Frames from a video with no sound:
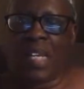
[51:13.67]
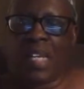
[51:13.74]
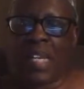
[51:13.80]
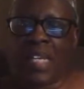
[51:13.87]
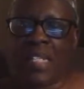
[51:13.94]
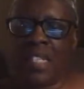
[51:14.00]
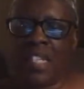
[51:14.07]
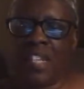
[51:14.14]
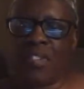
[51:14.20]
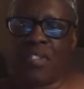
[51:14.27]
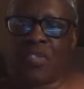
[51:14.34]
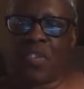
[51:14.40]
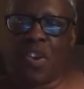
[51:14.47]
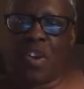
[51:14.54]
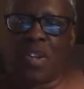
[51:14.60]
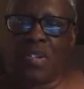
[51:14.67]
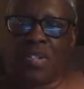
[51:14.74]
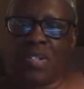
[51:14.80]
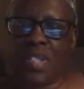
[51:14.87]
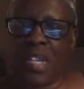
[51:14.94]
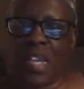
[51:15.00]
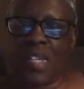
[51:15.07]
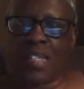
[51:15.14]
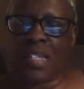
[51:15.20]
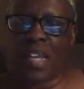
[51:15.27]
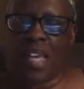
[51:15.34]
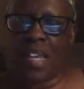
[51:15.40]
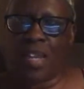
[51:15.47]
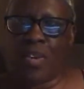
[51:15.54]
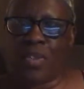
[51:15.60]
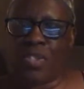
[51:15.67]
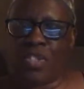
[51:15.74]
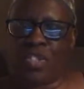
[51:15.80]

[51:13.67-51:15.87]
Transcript: Eat to Live Strong says hello to